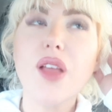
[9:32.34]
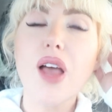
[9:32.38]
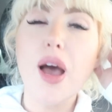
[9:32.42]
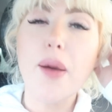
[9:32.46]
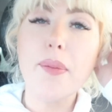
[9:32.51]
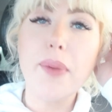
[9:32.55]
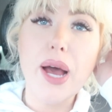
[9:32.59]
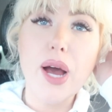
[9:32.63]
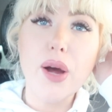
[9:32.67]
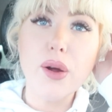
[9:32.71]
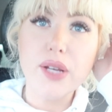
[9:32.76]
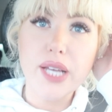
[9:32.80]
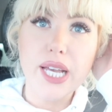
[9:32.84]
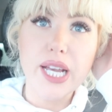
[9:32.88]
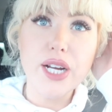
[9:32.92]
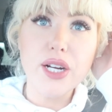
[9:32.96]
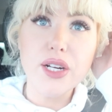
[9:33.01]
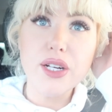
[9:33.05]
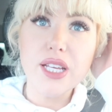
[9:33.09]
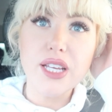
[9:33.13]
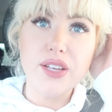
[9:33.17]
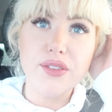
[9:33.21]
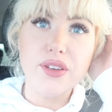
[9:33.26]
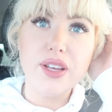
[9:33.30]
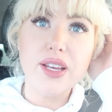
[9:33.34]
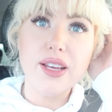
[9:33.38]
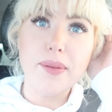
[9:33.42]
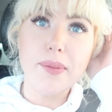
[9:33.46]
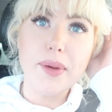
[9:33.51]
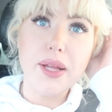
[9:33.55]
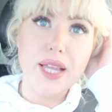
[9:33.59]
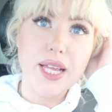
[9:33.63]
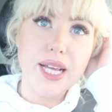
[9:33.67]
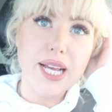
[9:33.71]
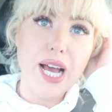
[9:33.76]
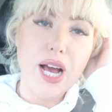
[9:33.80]
about caregiving,
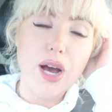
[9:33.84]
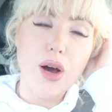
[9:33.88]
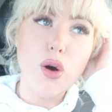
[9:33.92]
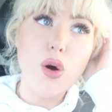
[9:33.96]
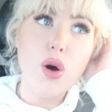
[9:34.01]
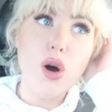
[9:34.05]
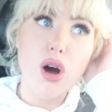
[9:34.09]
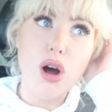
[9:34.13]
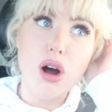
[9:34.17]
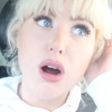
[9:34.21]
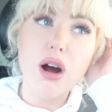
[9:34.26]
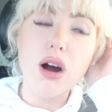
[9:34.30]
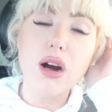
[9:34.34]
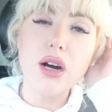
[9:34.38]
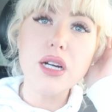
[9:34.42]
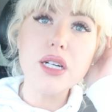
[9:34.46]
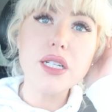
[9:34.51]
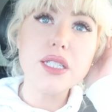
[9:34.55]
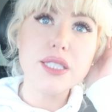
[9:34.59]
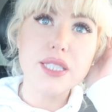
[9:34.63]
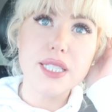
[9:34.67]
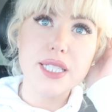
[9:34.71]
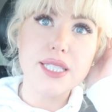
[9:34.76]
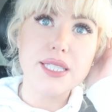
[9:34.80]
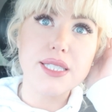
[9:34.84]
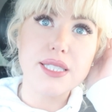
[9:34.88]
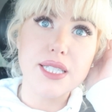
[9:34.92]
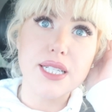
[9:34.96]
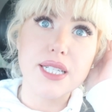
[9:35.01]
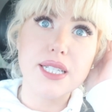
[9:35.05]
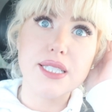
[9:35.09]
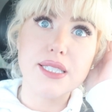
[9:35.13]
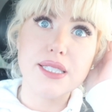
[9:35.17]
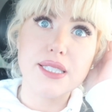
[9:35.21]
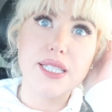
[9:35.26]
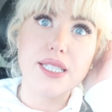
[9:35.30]
about like how hard this
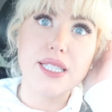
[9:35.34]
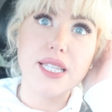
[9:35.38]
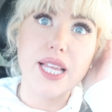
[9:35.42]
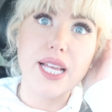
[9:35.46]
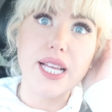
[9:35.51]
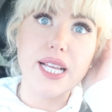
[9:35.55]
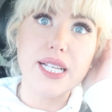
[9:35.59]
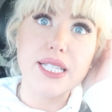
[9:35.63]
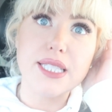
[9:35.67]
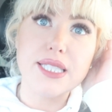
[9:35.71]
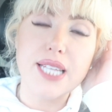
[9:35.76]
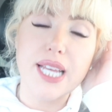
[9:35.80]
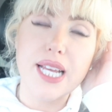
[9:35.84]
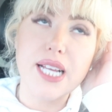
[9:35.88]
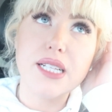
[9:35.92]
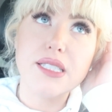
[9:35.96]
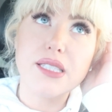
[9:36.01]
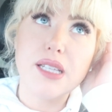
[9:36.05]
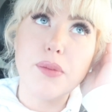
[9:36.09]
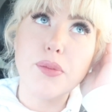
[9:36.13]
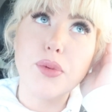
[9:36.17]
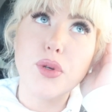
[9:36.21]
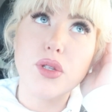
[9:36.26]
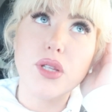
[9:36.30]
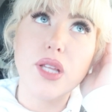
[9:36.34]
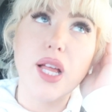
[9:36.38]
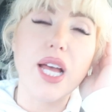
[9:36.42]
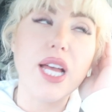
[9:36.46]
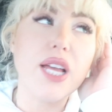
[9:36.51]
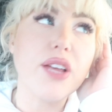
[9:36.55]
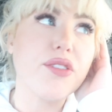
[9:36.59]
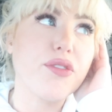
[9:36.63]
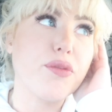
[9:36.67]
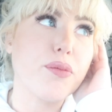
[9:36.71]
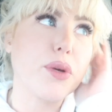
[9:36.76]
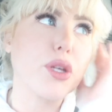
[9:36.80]
is and like it takes up your
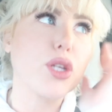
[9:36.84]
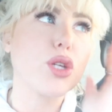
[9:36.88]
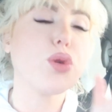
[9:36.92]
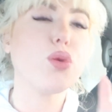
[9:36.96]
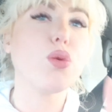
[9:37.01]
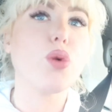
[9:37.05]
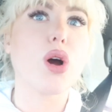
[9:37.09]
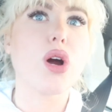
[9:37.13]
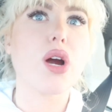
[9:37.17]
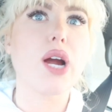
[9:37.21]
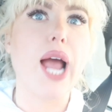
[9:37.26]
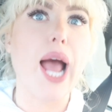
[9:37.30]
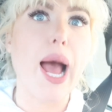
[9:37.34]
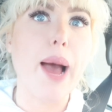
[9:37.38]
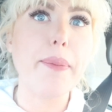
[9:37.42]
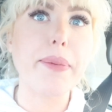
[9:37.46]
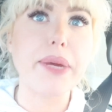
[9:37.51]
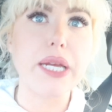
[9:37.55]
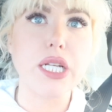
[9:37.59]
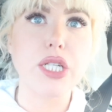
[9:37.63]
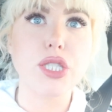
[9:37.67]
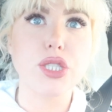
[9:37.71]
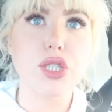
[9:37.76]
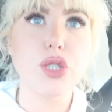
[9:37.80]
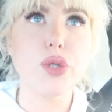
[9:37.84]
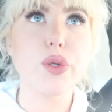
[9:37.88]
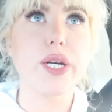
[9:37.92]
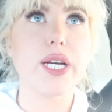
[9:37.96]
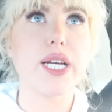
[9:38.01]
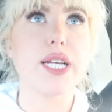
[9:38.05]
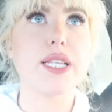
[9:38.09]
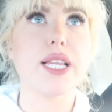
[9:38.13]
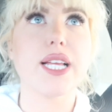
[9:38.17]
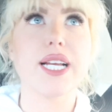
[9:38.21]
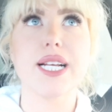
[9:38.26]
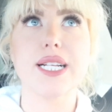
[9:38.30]
life, but you are happy to do
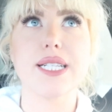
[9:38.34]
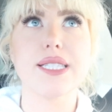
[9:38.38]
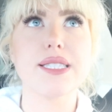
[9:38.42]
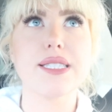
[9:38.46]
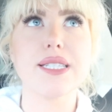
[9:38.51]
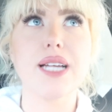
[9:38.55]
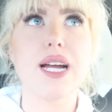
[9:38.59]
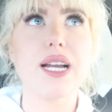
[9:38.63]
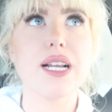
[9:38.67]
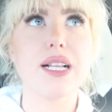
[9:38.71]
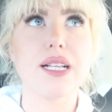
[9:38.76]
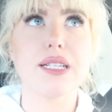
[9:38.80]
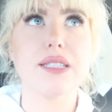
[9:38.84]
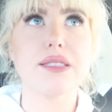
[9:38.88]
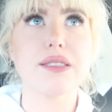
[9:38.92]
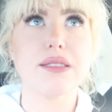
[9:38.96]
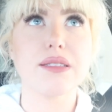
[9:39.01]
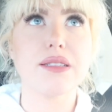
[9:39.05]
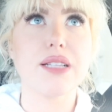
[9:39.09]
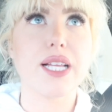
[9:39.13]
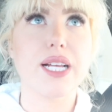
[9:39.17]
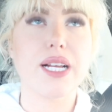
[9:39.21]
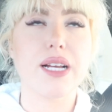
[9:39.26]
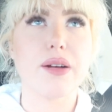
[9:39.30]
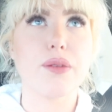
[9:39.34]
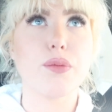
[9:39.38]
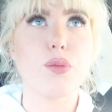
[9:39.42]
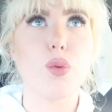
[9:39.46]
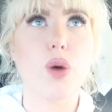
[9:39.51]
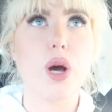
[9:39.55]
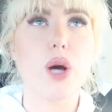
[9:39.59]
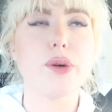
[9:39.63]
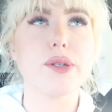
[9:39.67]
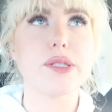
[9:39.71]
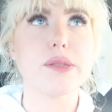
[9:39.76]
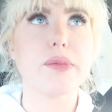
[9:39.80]
it. Like it's not a, like a
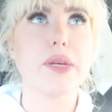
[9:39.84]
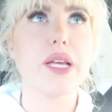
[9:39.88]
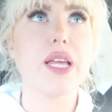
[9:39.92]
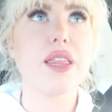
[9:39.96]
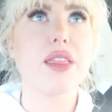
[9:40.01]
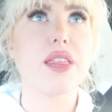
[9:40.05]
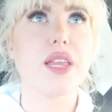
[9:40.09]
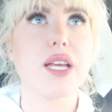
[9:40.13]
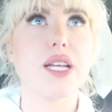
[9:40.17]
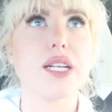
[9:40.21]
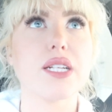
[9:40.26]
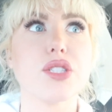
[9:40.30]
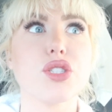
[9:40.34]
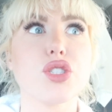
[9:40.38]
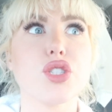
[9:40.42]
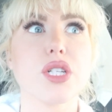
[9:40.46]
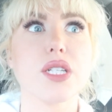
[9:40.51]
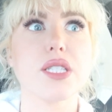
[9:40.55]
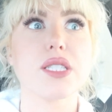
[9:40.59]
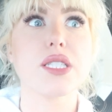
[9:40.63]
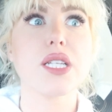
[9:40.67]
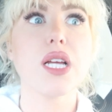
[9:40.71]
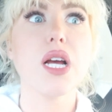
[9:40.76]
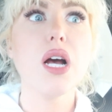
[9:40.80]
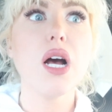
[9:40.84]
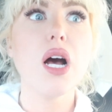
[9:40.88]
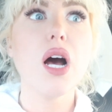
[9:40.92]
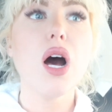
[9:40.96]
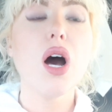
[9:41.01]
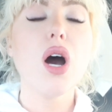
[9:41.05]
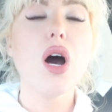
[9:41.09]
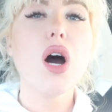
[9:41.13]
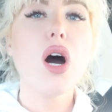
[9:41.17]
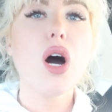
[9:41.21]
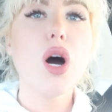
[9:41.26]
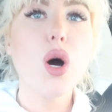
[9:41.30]
woe is me thing. It's just,
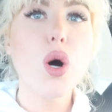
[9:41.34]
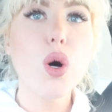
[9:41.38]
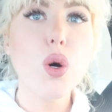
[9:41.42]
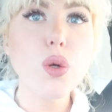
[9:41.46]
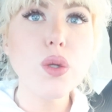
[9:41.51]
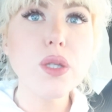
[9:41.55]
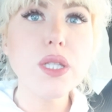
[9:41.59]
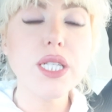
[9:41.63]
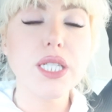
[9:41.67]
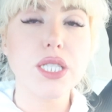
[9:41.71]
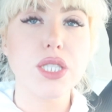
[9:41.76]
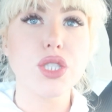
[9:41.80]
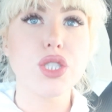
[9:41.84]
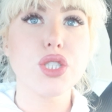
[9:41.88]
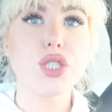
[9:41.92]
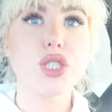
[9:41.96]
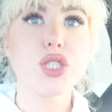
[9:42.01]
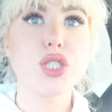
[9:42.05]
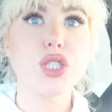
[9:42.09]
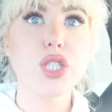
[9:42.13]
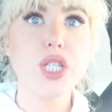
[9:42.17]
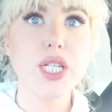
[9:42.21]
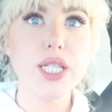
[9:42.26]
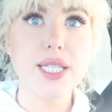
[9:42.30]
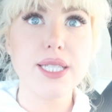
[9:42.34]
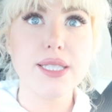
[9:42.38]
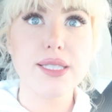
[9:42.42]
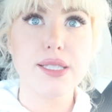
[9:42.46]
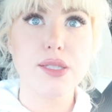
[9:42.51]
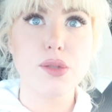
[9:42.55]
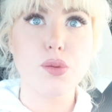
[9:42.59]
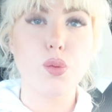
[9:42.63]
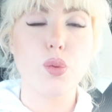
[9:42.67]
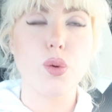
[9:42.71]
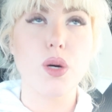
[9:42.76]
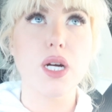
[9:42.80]
holy shit,
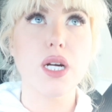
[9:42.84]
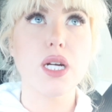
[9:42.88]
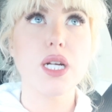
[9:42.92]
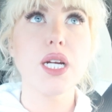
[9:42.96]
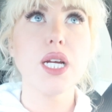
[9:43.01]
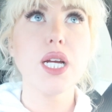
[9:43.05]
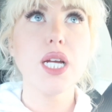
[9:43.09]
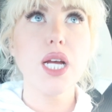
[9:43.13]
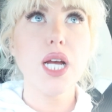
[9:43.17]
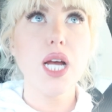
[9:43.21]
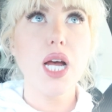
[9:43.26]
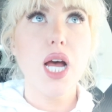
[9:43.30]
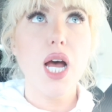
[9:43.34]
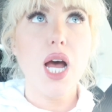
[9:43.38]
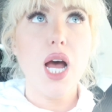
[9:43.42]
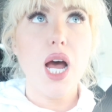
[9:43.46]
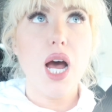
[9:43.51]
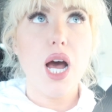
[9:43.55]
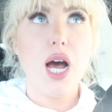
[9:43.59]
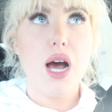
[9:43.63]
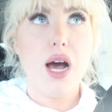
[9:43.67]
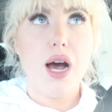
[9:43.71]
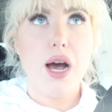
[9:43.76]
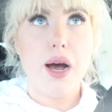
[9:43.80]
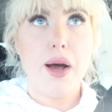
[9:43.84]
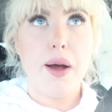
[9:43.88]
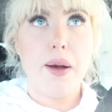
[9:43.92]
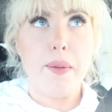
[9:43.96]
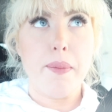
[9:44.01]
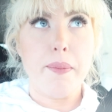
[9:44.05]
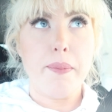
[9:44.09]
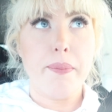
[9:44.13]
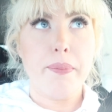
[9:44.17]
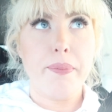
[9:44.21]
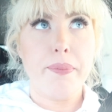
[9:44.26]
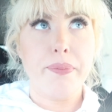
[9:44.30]
this is work.
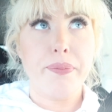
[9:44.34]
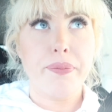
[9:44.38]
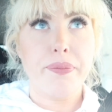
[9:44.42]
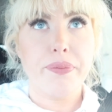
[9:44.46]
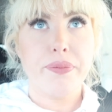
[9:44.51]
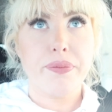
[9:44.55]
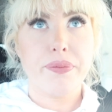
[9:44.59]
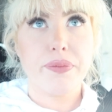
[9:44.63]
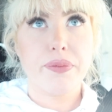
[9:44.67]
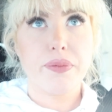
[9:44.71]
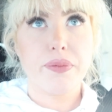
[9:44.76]
Um,